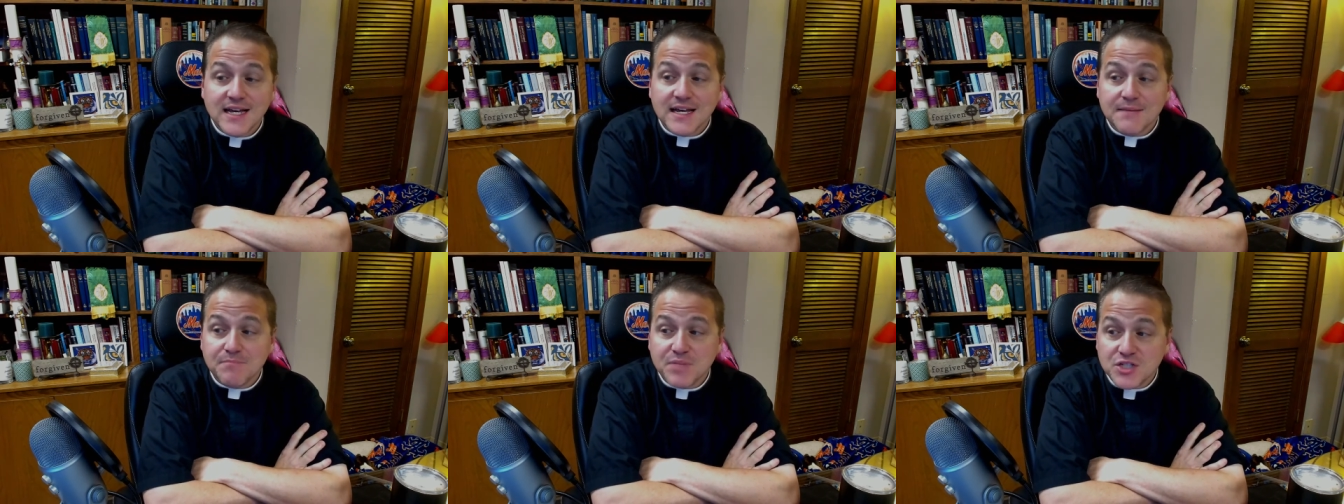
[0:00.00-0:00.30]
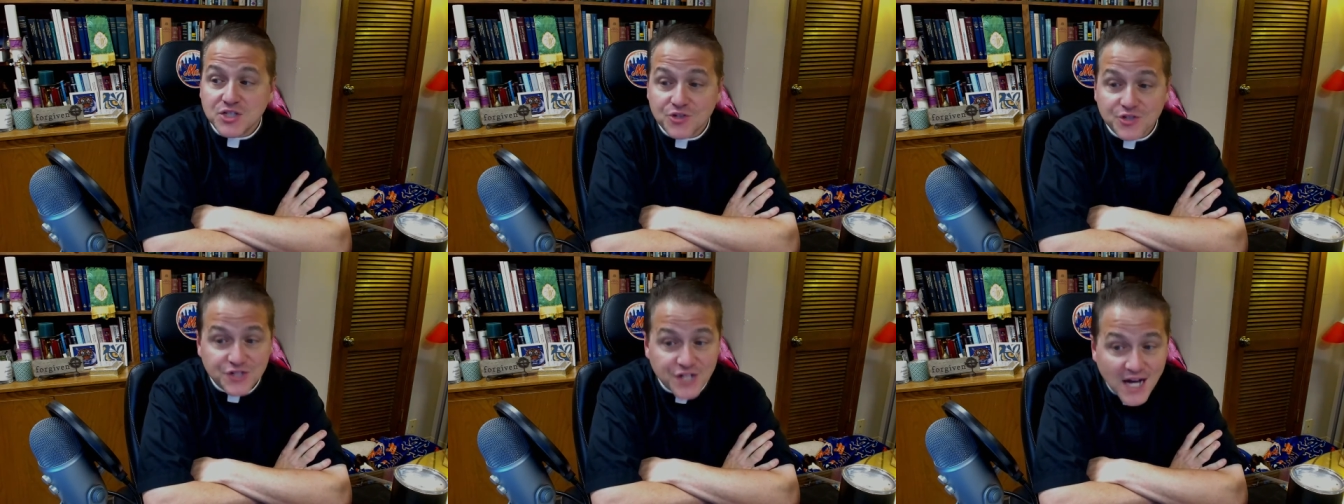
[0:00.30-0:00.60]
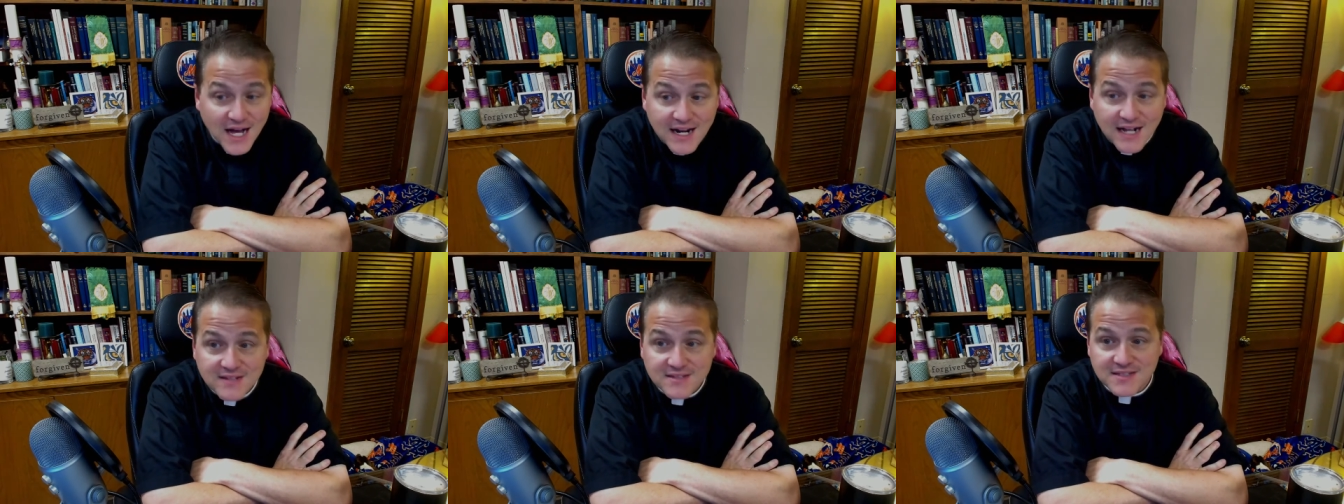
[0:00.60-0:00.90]
but you're
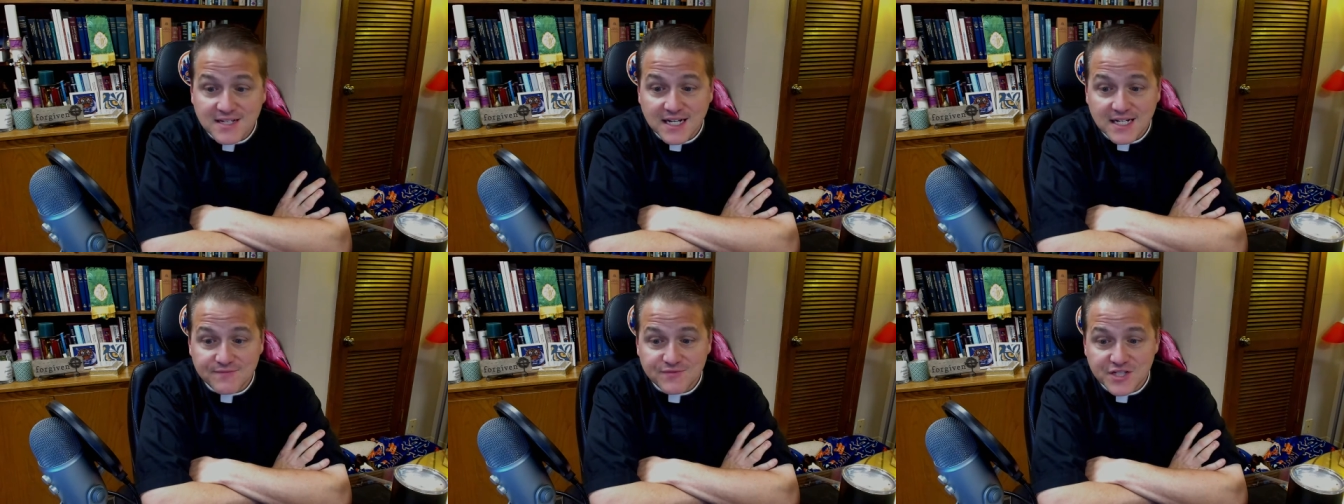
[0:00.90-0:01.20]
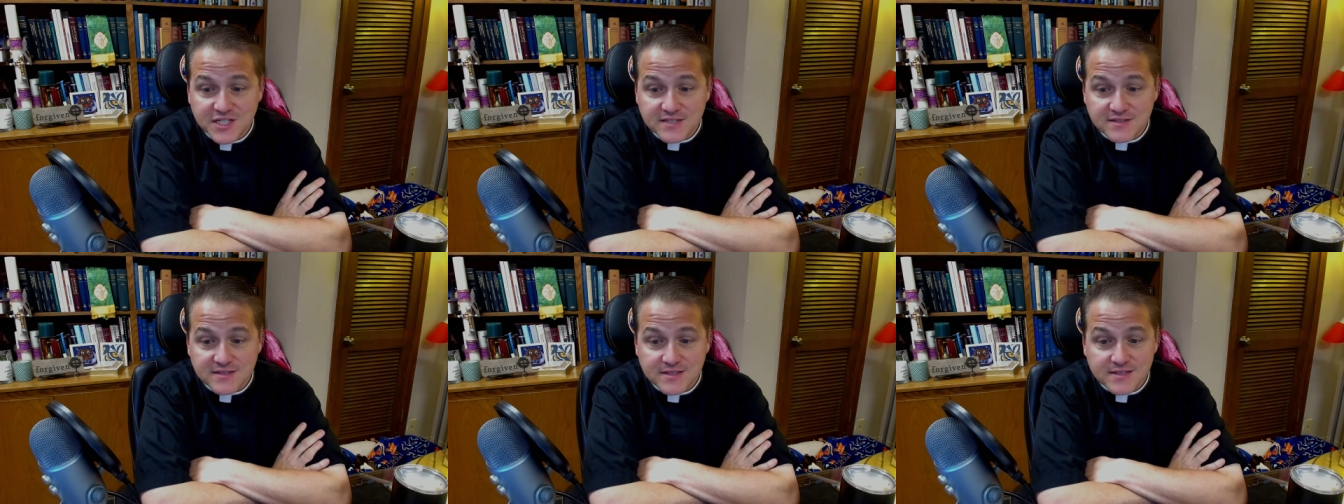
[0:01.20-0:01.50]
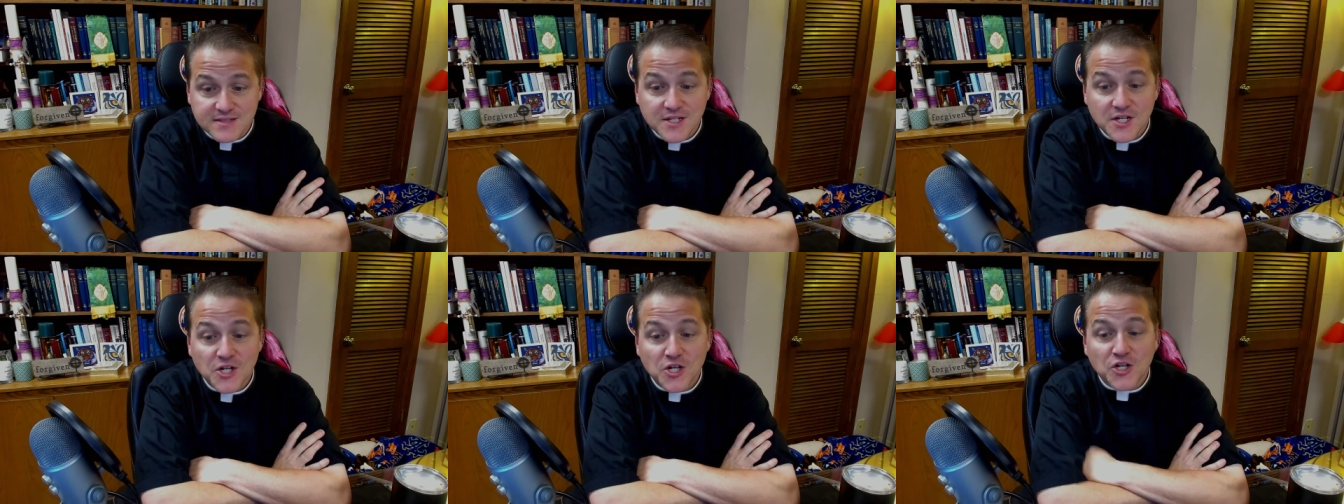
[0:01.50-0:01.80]
not outside of Jesus.
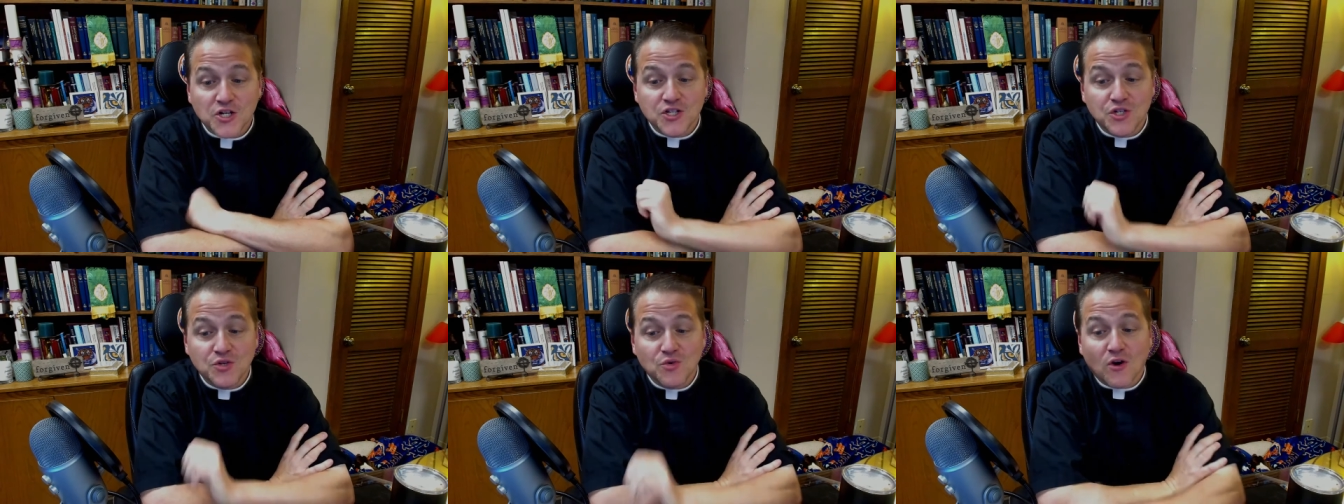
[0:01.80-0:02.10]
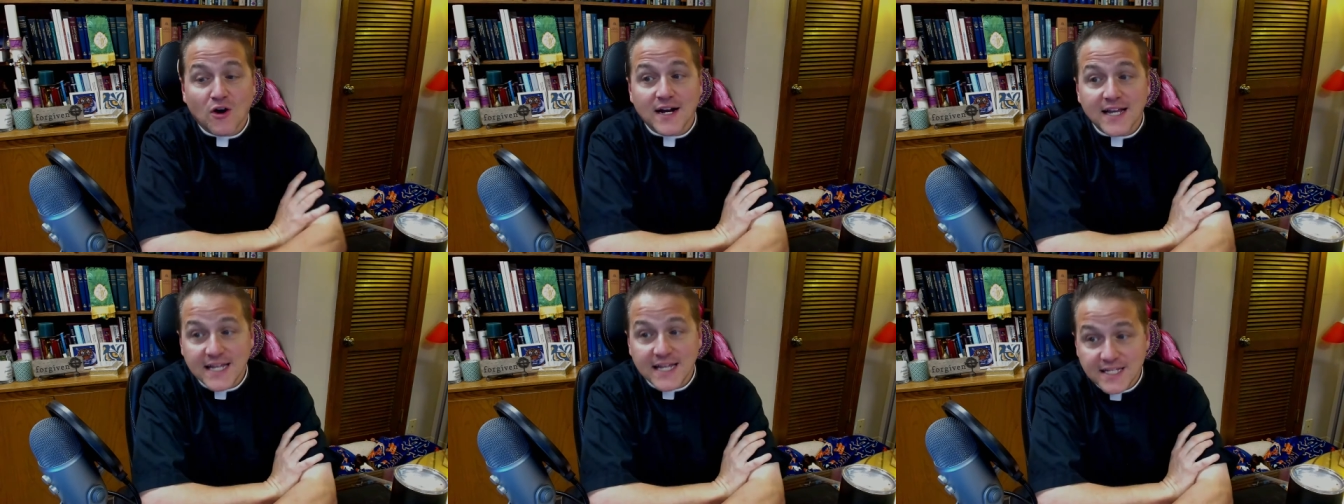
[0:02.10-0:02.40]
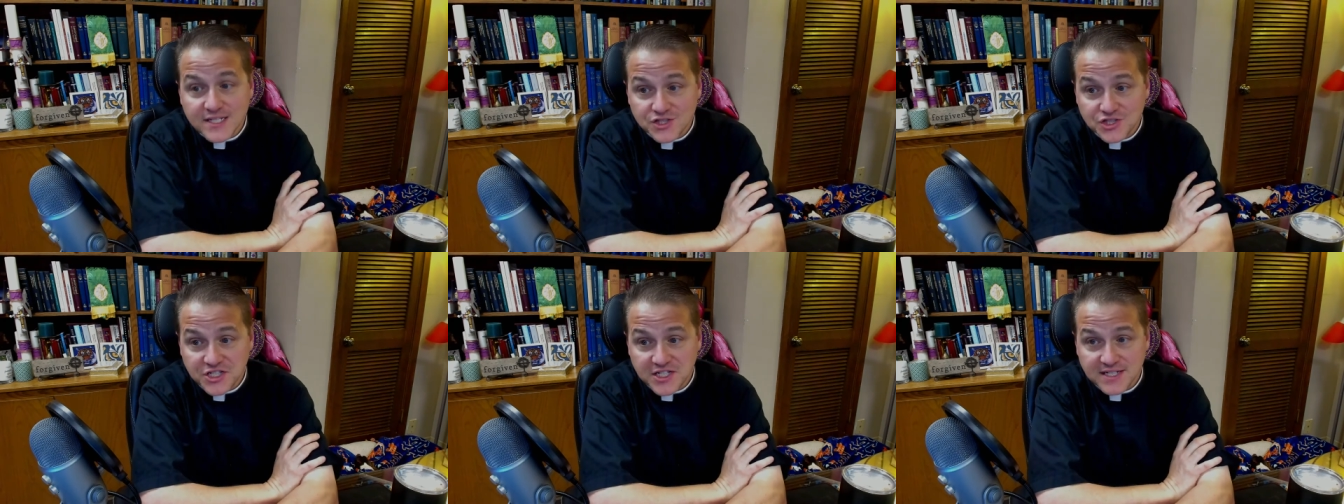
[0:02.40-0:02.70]
You are
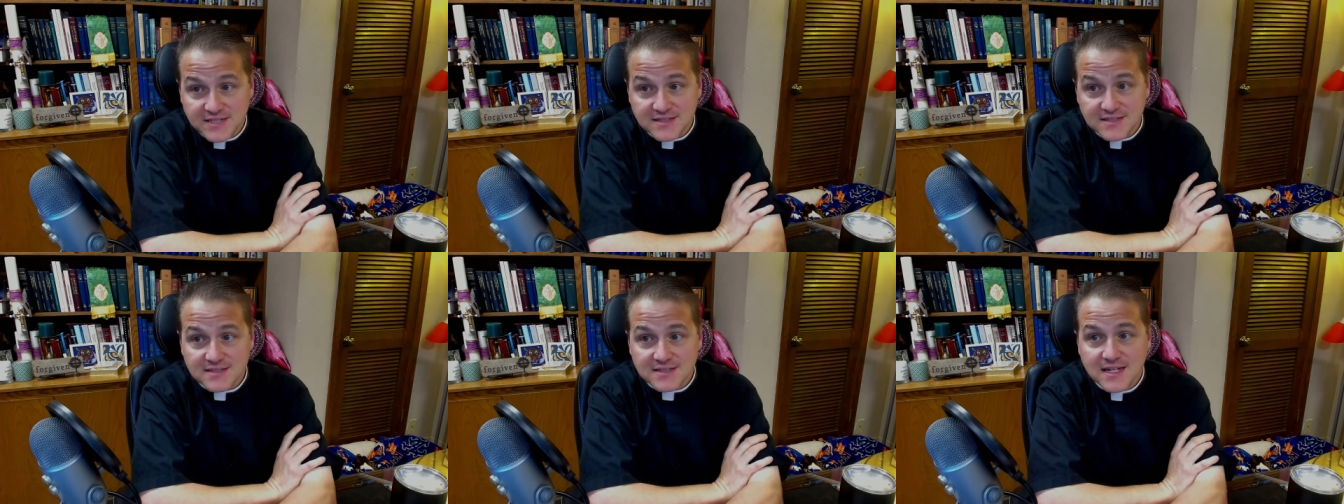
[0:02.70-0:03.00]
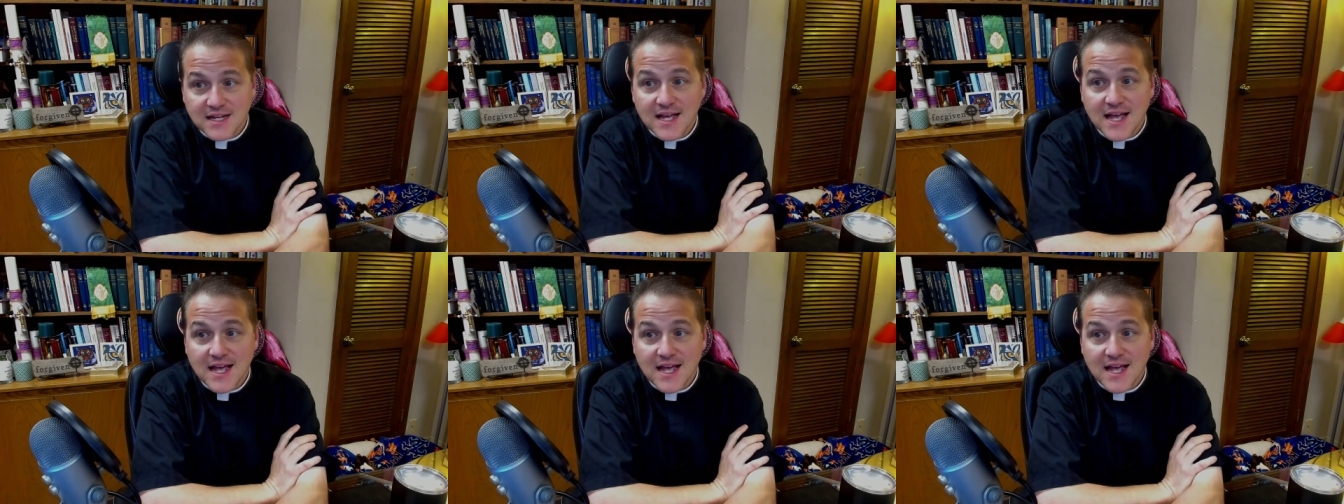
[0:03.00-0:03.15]
in Jesus.